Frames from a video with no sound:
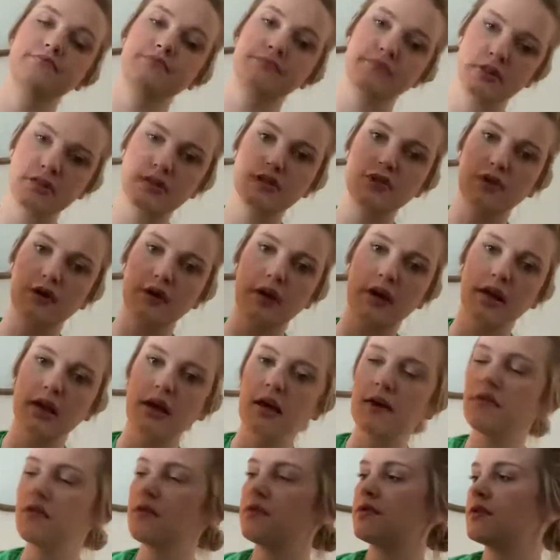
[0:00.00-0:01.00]
the story
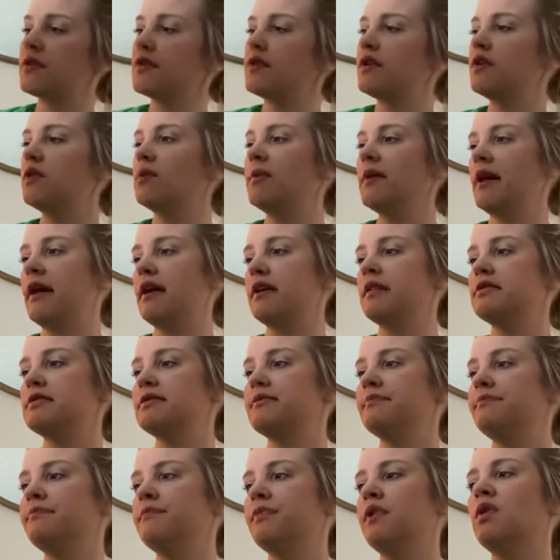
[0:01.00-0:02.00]
of the Three Little Pigs,
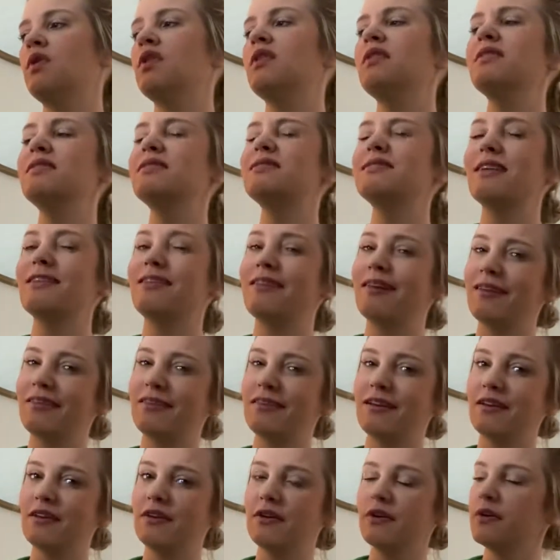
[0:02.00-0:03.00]
or at least they think
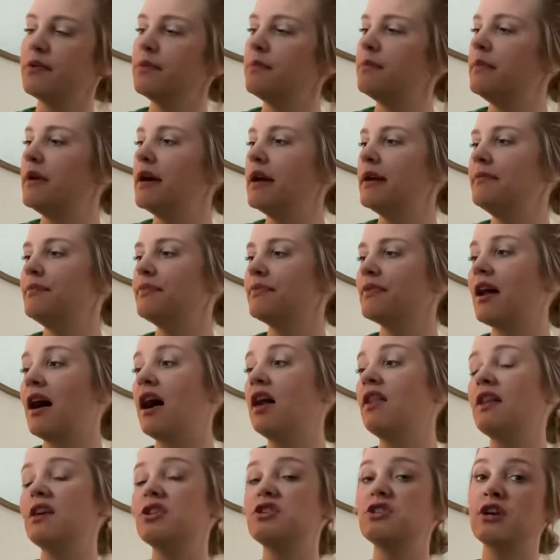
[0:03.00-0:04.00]
they do, but I'll
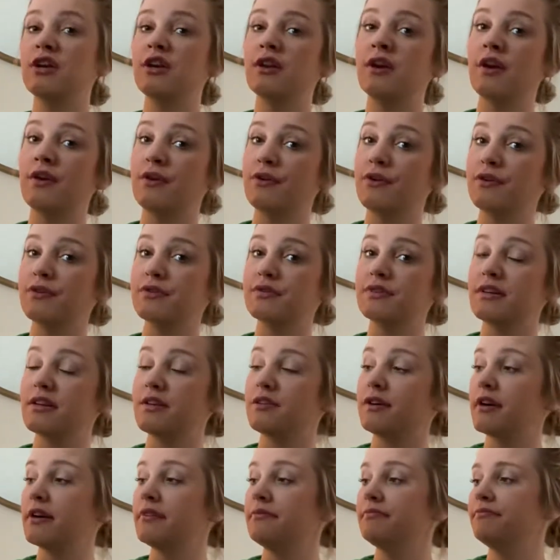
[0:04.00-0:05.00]
let you in on a little
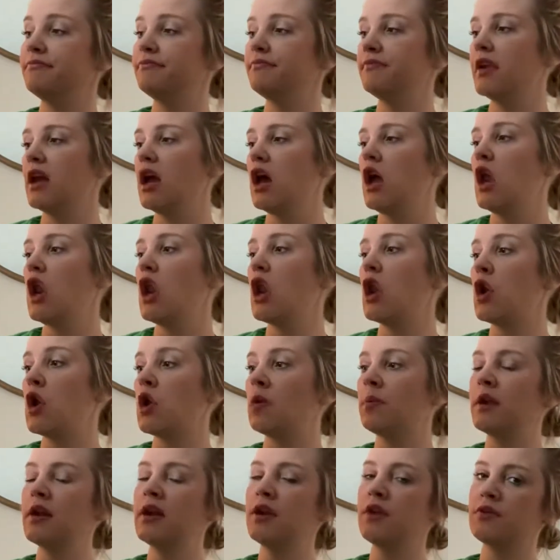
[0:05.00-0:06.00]
secret.
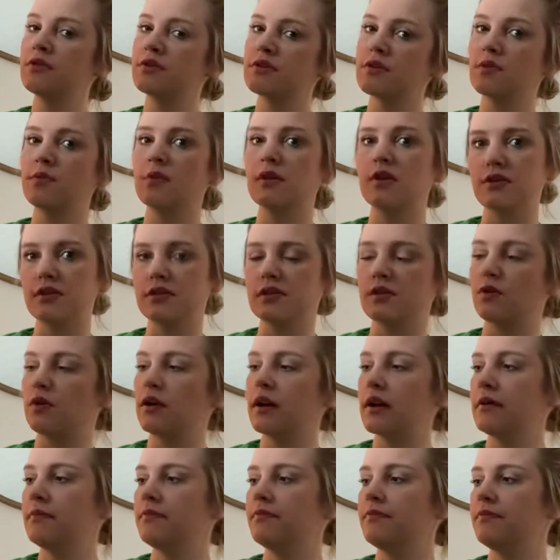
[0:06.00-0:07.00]
Nobody knows the real
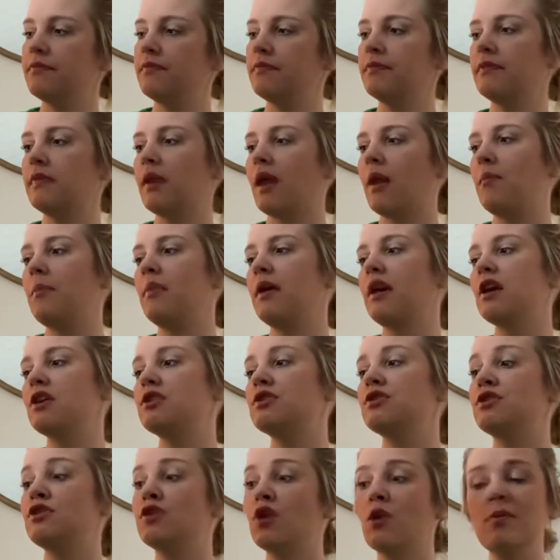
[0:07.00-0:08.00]
story, because
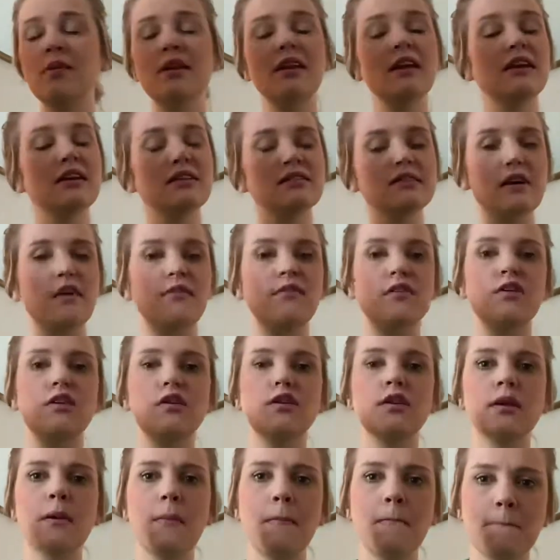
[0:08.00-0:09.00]
nobody has ever
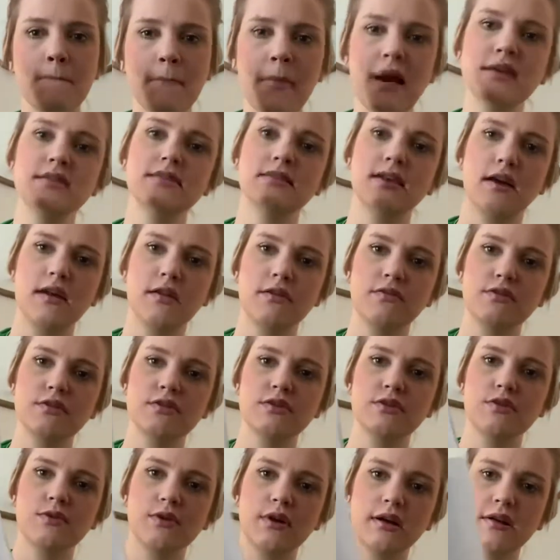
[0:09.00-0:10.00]
heard my side of the
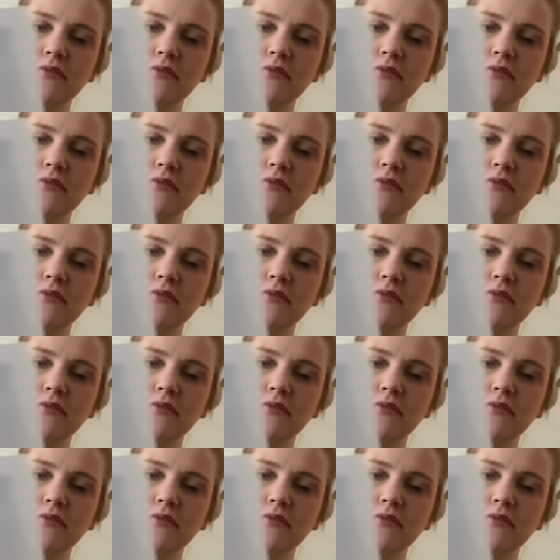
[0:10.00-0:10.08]
story.